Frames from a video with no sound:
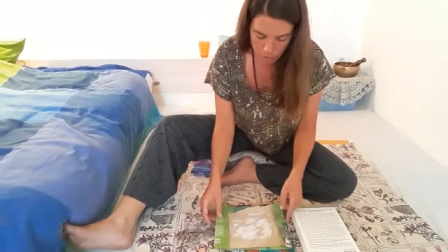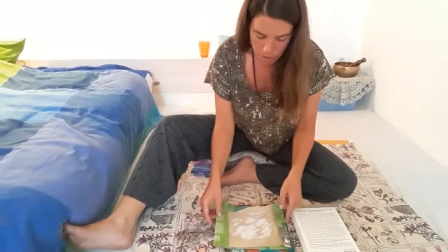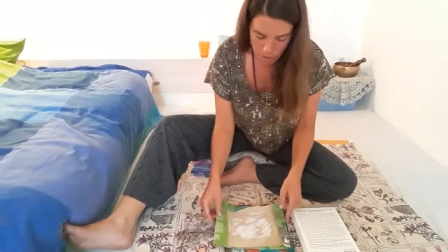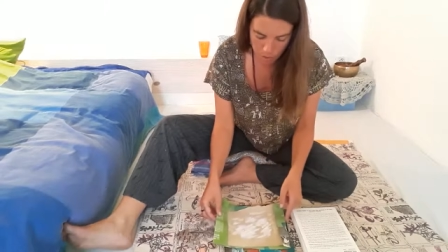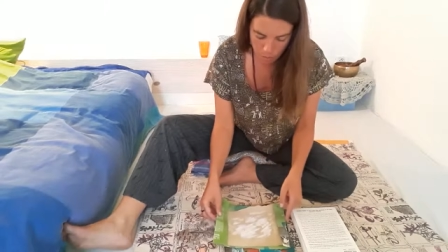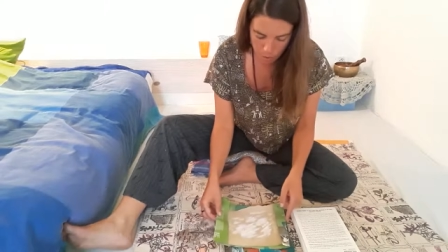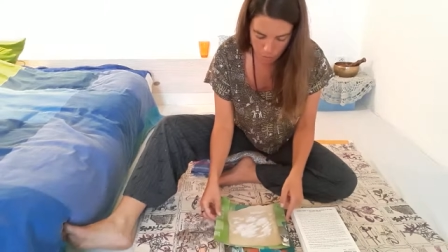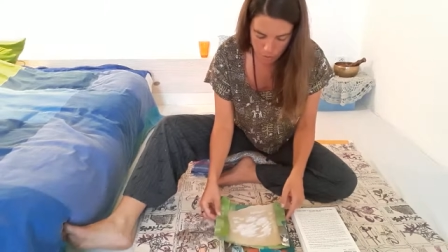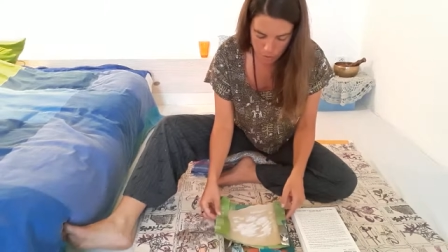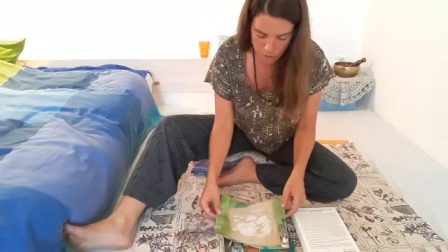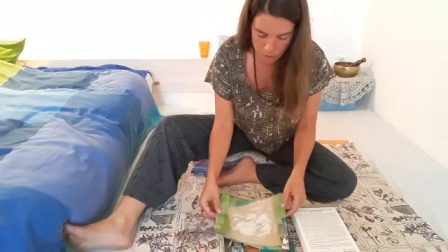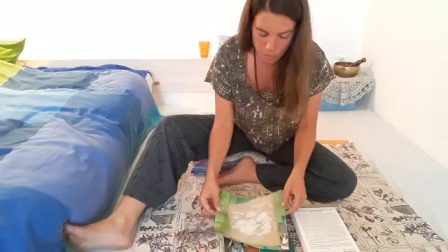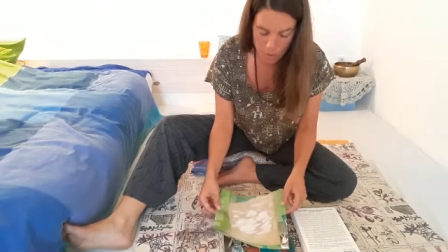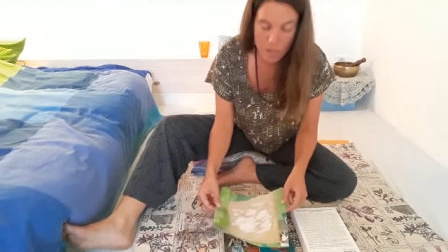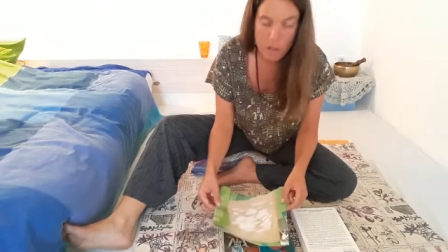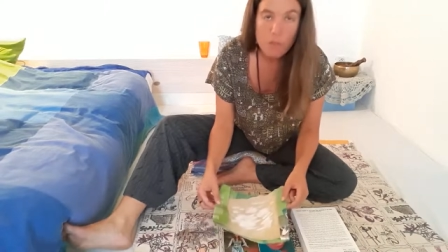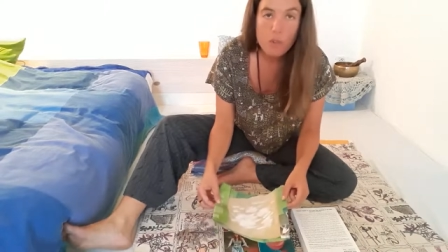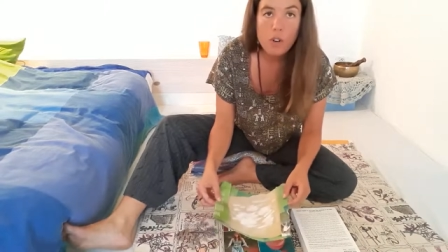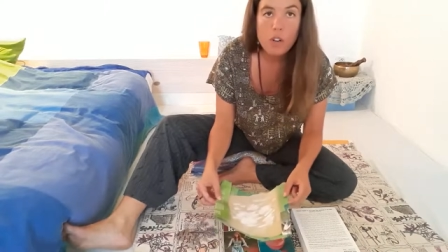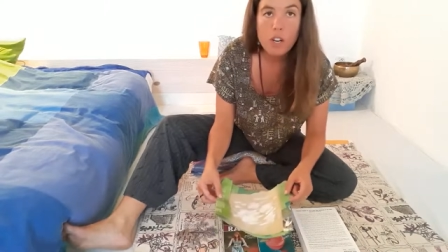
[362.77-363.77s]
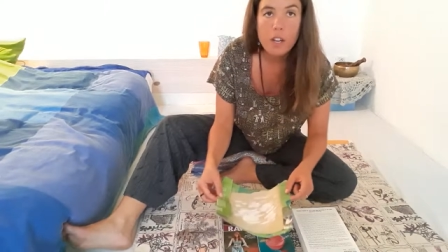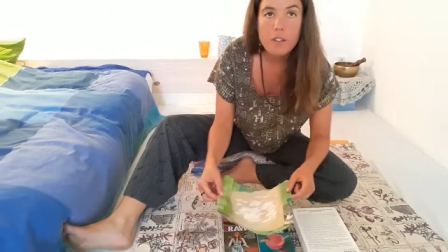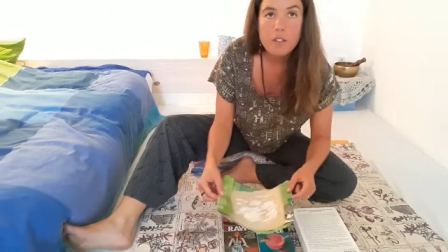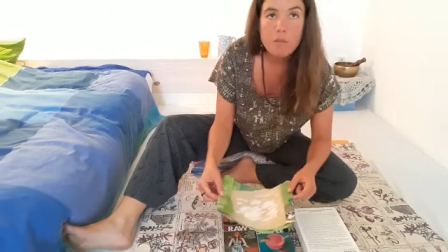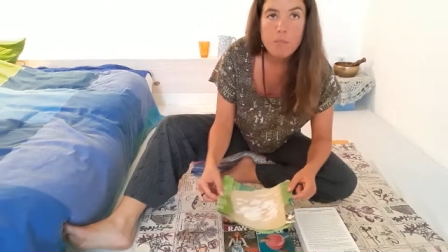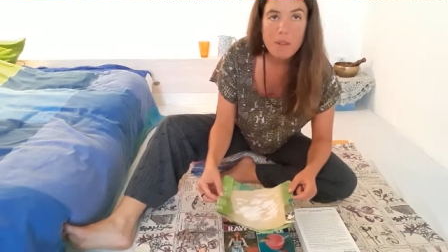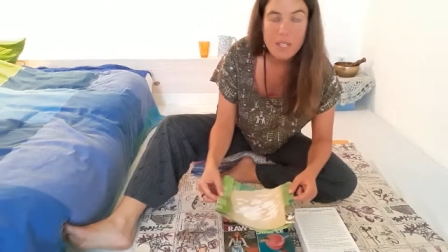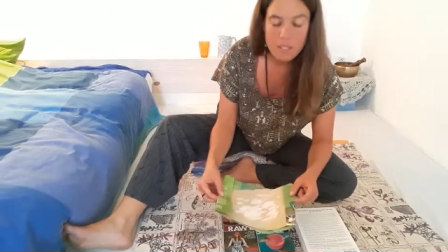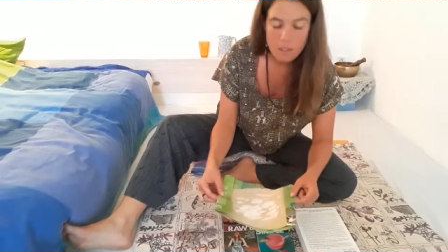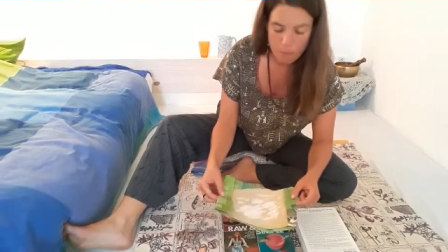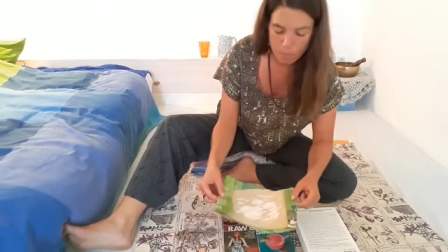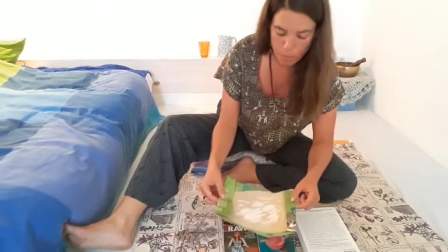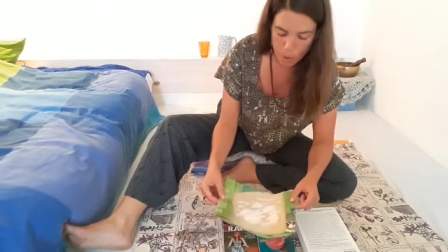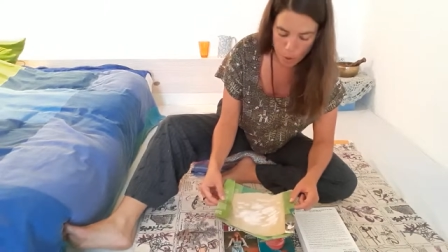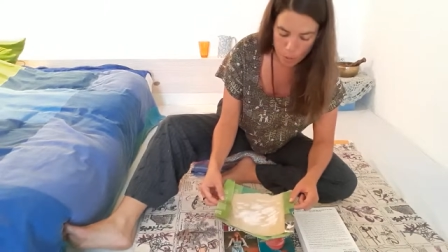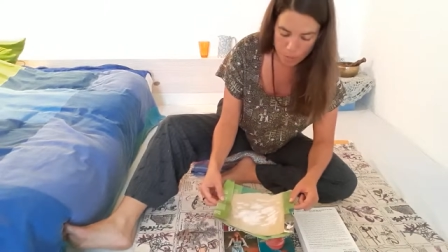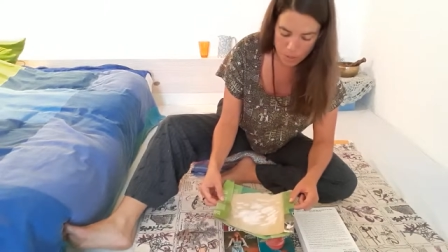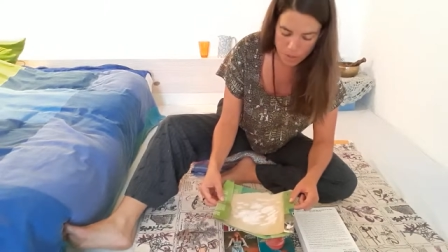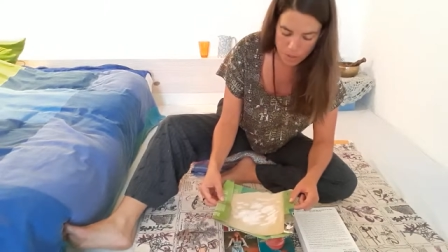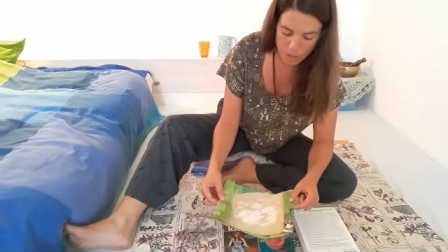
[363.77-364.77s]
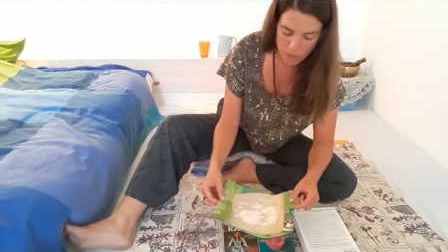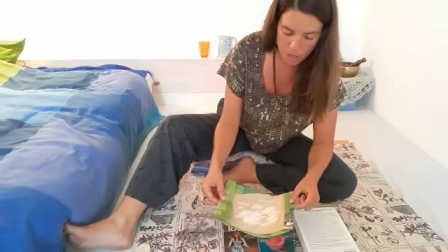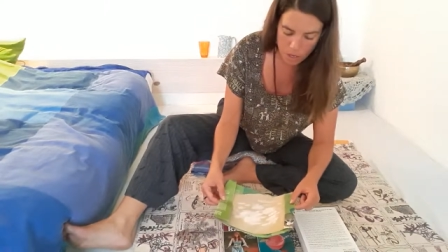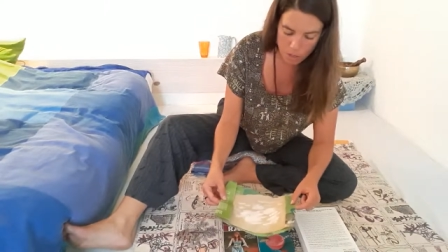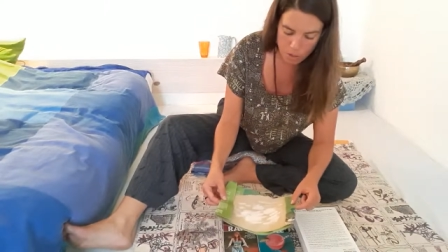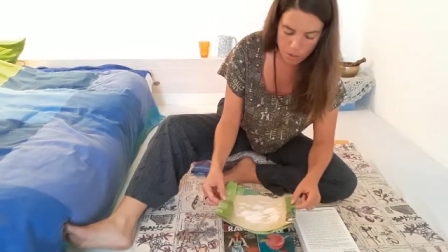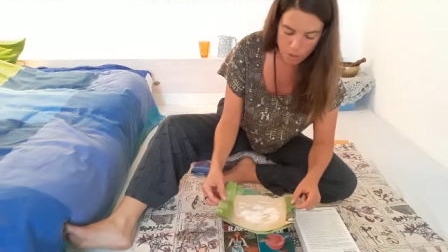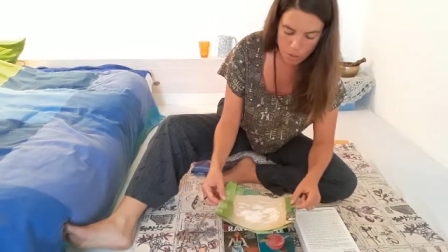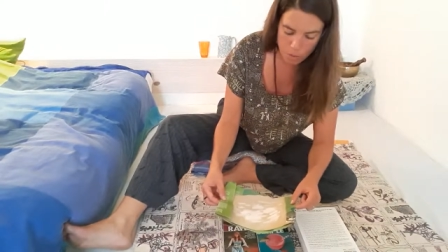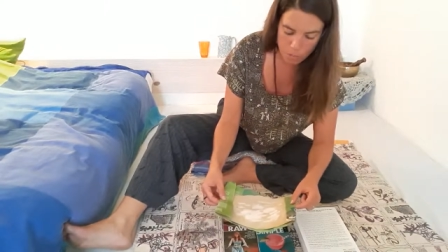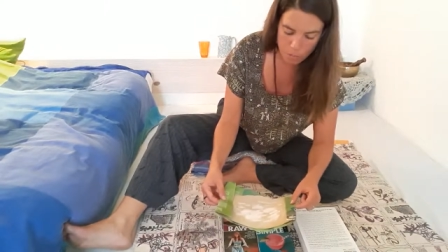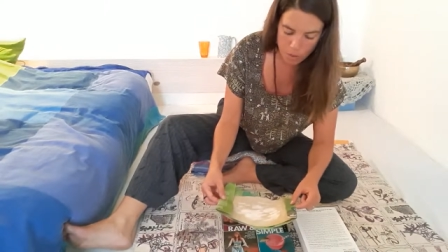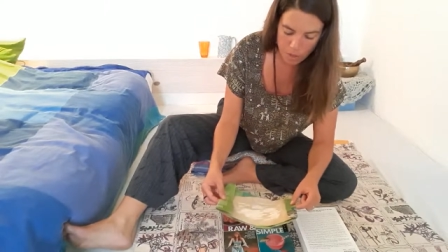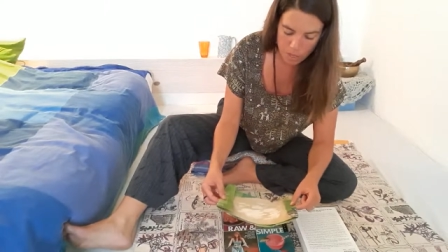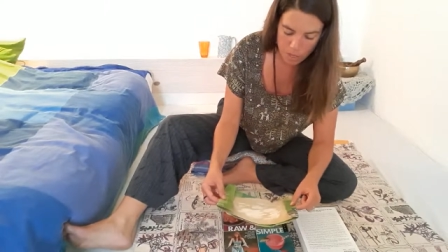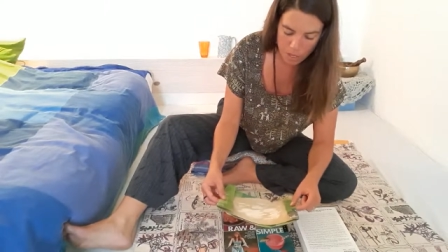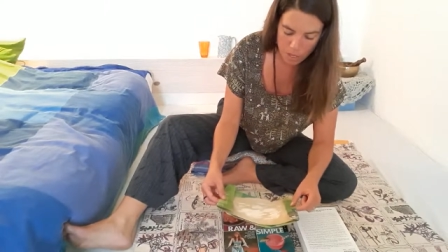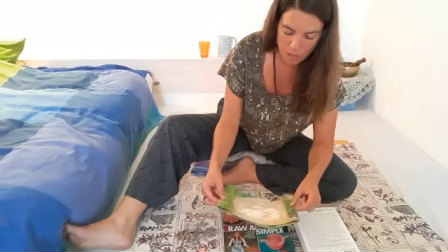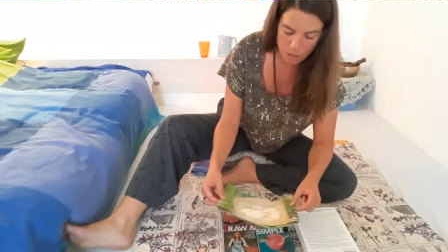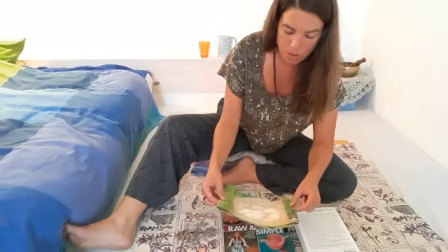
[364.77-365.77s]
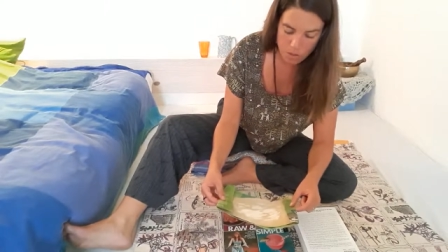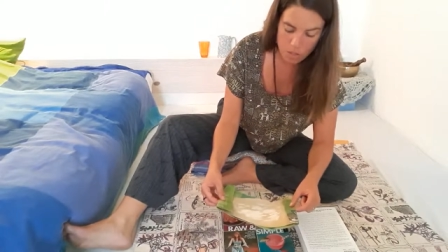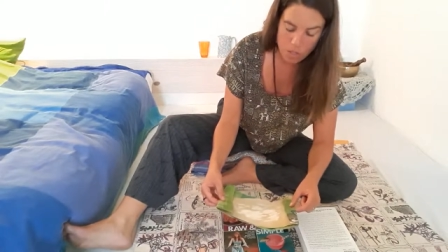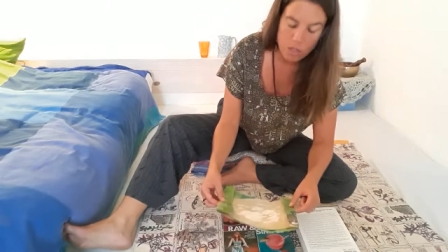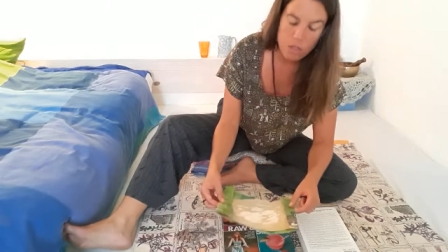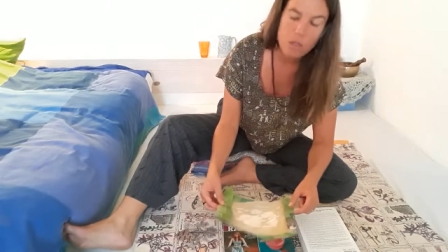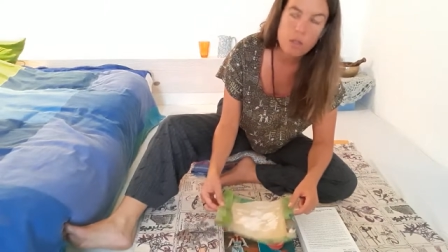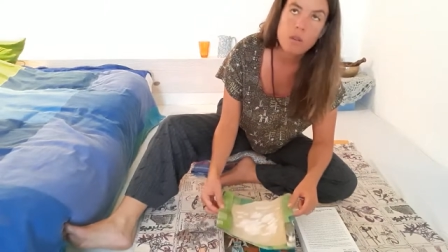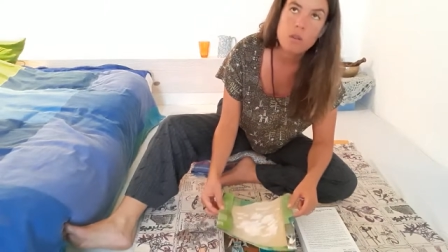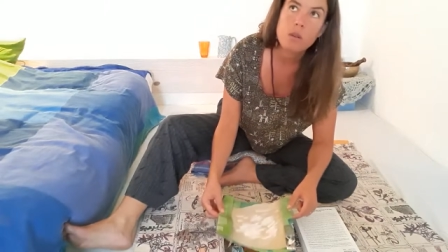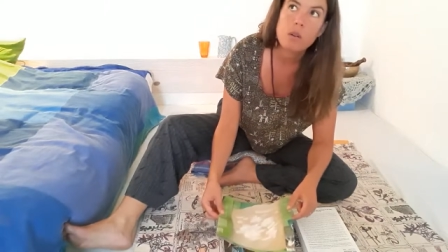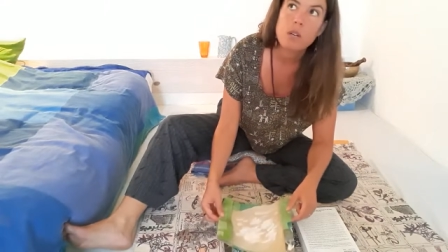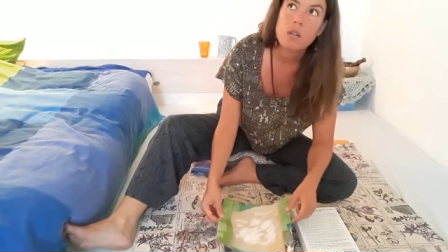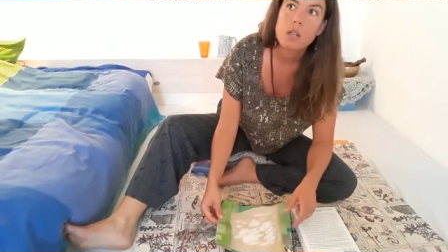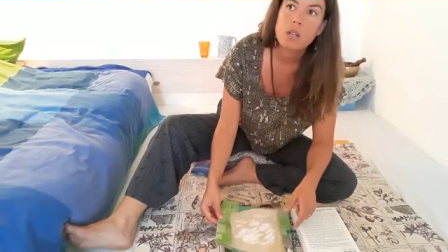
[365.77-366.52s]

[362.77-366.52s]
so often when I've got loads of bits and bobs, I just put it into